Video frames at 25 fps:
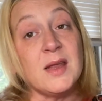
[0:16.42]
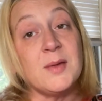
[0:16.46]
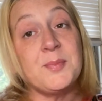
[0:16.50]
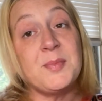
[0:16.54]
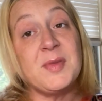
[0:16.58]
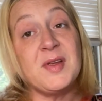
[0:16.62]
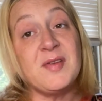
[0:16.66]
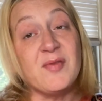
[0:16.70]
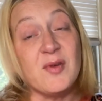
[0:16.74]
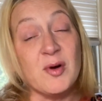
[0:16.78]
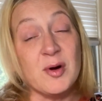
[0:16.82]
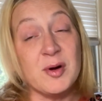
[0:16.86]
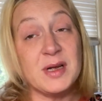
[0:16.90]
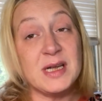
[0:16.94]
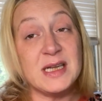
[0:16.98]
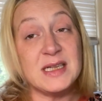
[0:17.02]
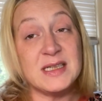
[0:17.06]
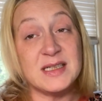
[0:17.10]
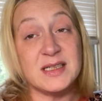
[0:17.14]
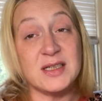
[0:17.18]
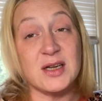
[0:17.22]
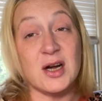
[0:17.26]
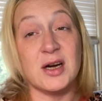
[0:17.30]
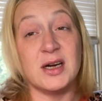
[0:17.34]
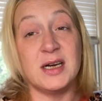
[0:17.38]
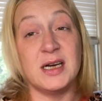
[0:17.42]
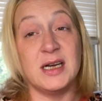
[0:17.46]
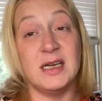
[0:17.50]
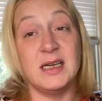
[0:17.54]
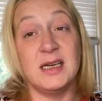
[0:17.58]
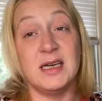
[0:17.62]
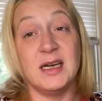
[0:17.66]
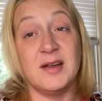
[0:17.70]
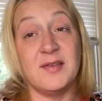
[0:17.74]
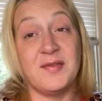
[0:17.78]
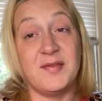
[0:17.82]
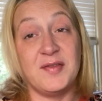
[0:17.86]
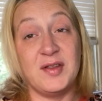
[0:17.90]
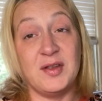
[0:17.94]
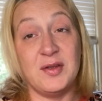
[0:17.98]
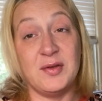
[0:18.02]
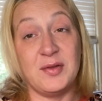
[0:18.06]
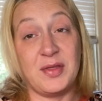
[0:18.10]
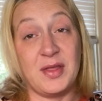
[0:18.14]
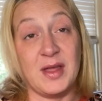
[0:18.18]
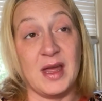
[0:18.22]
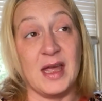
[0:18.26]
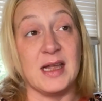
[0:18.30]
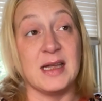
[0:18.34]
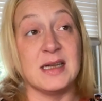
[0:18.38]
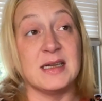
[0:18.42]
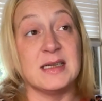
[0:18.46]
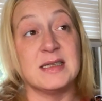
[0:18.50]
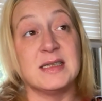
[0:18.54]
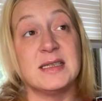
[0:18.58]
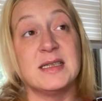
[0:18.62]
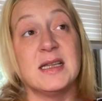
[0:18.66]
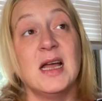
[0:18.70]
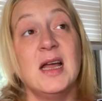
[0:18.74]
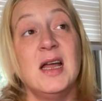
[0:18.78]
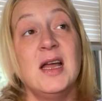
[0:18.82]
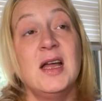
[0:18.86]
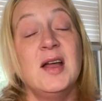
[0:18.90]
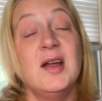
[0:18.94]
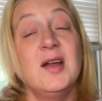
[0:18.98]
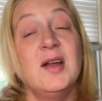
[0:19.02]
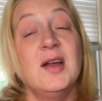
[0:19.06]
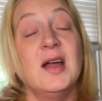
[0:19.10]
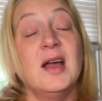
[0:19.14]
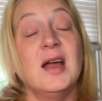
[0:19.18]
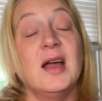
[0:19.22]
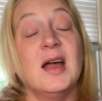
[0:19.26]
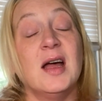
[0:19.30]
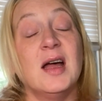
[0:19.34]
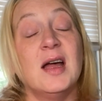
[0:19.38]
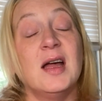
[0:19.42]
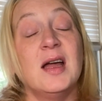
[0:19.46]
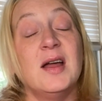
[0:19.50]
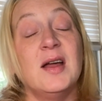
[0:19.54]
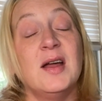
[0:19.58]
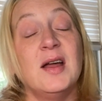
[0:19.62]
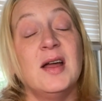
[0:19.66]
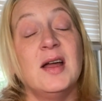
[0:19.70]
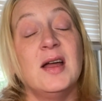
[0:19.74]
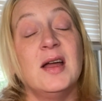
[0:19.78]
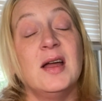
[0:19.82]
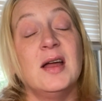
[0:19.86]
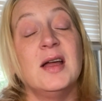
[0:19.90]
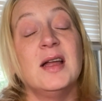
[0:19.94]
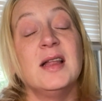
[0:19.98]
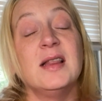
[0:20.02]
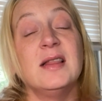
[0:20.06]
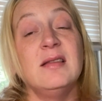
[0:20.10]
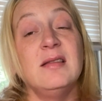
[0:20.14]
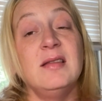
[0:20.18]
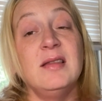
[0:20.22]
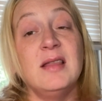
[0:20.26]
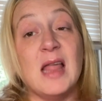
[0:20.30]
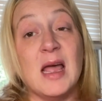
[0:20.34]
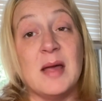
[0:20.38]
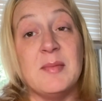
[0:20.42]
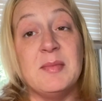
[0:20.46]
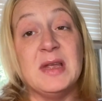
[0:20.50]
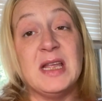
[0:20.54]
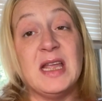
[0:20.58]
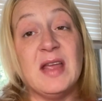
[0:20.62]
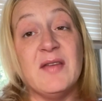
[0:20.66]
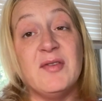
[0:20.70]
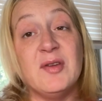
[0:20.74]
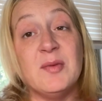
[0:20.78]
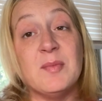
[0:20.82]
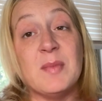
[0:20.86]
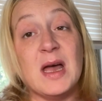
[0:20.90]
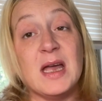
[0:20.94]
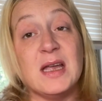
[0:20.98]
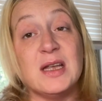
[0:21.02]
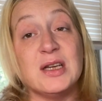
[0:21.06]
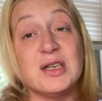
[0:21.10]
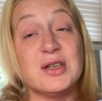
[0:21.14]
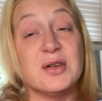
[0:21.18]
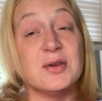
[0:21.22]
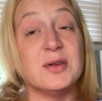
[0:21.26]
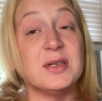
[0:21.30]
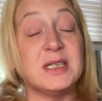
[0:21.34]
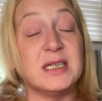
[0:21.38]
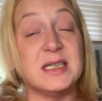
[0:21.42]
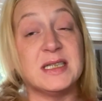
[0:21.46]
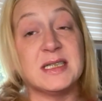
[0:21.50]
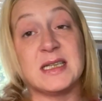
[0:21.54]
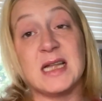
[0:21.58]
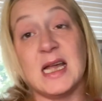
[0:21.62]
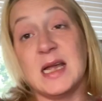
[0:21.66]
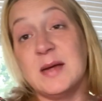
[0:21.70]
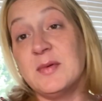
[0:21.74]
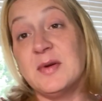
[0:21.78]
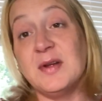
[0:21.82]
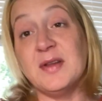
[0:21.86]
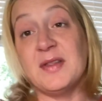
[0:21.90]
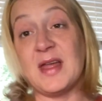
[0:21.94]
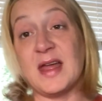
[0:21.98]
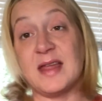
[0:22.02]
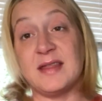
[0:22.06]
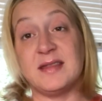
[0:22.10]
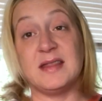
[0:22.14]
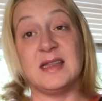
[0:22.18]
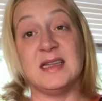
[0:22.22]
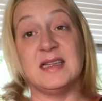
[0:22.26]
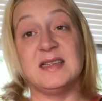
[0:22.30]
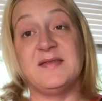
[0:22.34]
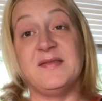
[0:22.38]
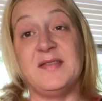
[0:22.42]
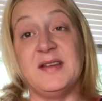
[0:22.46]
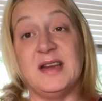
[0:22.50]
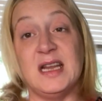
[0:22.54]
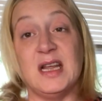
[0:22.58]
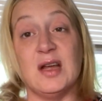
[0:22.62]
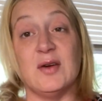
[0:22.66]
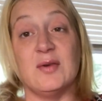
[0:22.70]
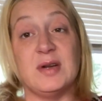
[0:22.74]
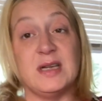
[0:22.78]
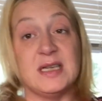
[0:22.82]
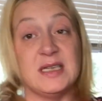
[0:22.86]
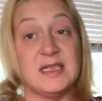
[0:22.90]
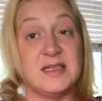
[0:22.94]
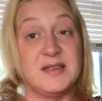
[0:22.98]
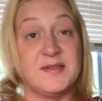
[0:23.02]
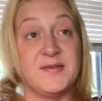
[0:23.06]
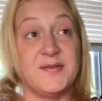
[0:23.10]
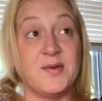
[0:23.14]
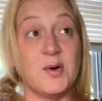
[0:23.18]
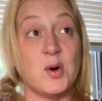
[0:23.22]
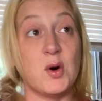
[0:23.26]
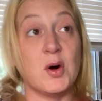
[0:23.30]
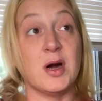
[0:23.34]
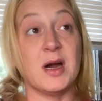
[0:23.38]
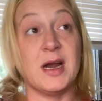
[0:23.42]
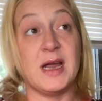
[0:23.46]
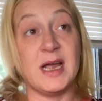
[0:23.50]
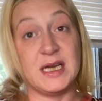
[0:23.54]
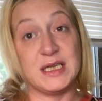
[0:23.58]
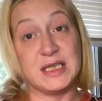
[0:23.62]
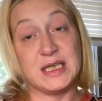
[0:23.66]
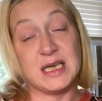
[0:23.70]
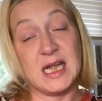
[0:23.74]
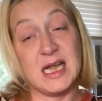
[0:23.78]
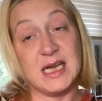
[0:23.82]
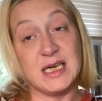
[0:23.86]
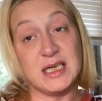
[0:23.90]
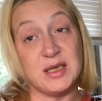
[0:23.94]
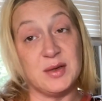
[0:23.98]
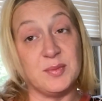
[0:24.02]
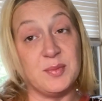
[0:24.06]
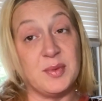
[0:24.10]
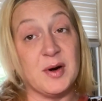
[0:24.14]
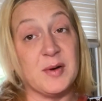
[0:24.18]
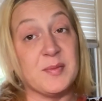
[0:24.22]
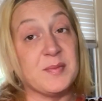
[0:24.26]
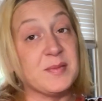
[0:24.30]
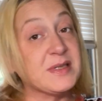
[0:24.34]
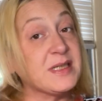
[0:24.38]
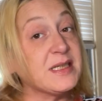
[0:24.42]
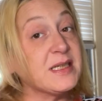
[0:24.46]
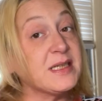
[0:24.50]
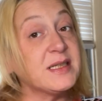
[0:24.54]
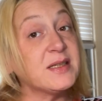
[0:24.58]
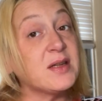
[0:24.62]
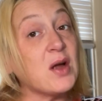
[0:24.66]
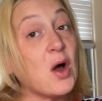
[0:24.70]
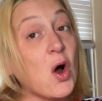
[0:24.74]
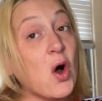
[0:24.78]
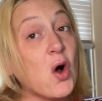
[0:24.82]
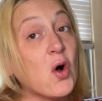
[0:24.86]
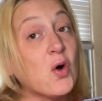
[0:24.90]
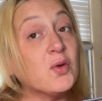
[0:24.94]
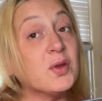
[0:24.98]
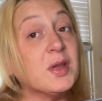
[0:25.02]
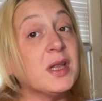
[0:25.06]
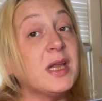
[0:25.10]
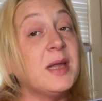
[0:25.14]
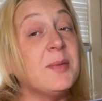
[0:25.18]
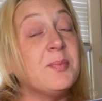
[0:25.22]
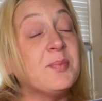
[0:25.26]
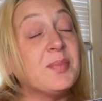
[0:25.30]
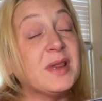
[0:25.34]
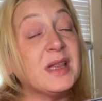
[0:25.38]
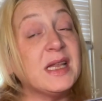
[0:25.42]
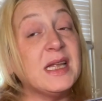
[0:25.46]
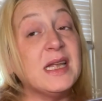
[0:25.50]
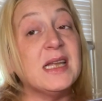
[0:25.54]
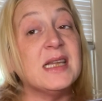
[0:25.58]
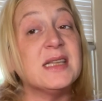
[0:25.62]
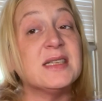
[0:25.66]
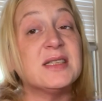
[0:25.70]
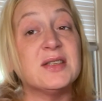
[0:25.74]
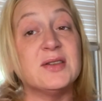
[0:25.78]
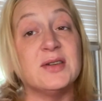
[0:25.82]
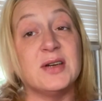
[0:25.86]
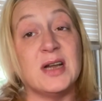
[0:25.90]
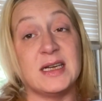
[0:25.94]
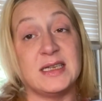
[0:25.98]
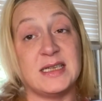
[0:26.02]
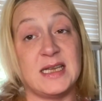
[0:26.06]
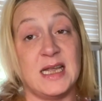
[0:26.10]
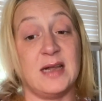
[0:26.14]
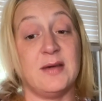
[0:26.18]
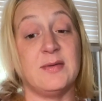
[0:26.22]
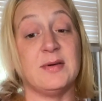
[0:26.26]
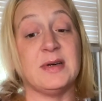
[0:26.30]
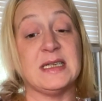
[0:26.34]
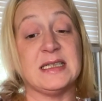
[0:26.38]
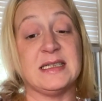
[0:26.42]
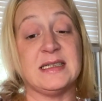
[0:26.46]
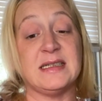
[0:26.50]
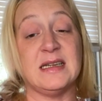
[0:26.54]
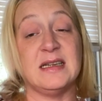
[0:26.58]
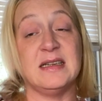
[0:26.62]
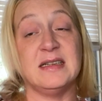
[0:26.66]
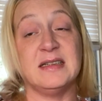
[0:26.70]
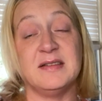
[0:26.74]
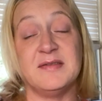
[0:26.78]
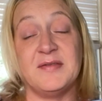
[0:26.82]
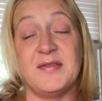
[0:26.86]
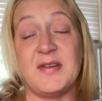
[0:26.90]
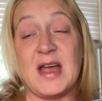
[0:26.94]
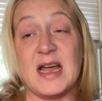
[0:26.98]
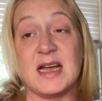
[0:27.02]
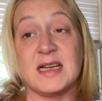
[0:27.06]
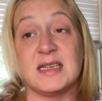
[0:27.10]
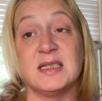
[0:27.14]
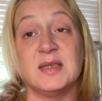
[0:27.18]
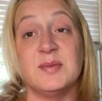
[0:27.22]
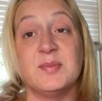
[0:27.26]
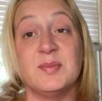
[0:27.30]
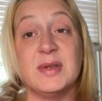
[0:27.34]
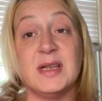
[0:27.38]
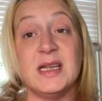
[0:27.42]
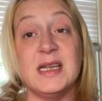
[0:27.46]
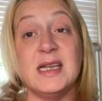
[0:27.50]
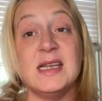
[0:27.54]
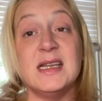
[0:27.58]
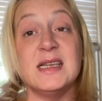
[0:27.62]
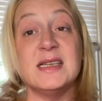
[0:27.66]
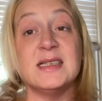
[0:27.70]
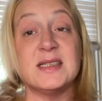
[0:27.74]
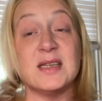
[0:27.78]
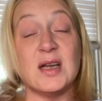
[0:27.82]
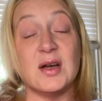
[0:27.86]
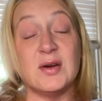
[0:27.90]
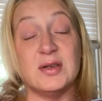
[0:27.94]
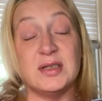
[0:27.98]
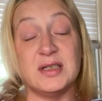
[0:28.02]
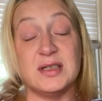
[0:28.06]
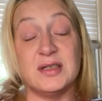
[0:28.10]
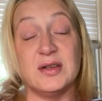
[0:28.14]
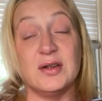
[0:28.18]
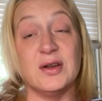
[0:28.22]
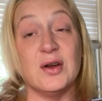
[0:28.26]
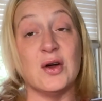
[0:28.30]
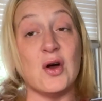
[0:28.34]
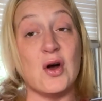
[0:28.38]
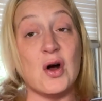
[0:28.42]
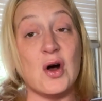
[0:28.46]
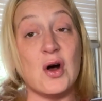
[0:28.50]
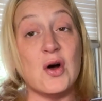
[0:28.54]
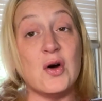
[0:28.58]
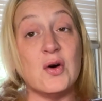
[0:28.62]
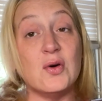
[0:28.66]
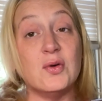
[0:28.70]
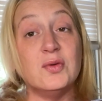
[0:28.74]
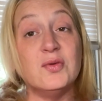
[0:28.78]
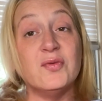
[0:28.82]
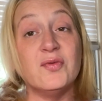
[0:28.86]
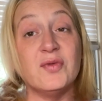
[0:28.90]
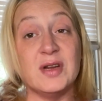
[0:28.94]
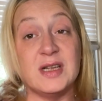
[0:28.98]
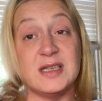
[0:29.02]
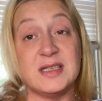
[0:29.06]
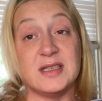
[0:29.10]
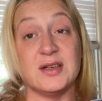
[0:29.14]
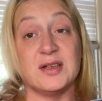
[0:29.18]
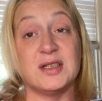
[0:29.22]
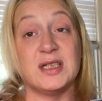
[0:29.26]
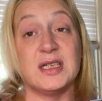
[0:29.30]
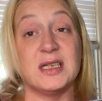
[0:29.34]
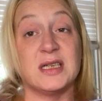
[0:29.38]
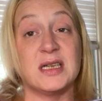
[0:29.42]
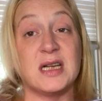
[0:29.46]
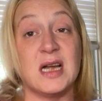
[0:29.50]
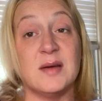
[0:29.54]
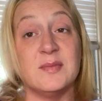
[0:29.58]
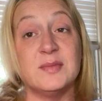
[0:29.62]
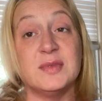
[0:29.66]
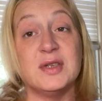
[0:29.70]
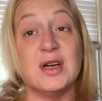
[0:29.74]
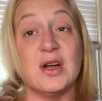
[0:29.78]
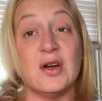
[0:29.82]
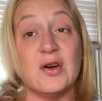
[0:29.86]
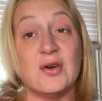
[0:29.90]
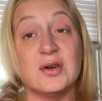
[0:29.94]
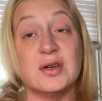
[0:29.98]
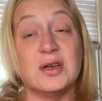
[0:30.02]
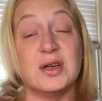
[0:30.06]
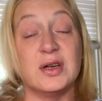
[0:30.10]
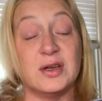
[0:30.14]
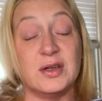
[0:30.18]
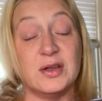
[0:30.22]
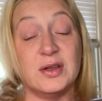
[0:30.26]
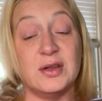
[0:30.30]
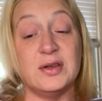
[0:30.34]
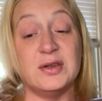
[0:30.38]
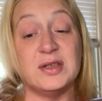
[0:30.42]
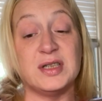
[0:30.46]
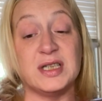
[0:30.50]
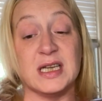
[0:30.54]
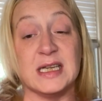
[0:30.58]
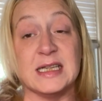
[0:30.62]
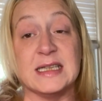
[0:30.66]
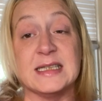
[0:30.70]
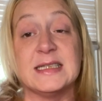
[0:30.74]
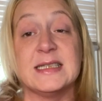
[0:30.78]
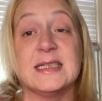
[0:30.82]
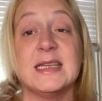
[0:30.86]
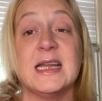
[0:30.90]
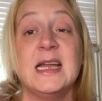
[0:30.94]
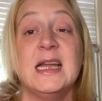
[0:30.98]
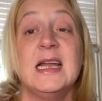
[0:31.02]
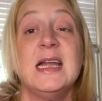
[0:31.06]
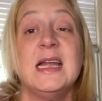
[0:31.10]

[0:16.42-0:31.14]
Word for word: Before we get started, a few things. Let me give you my usual disclaimer that this video is for educational purposes only. Please do not take what I say as fact. Please always do your own research and come to your own conclusions.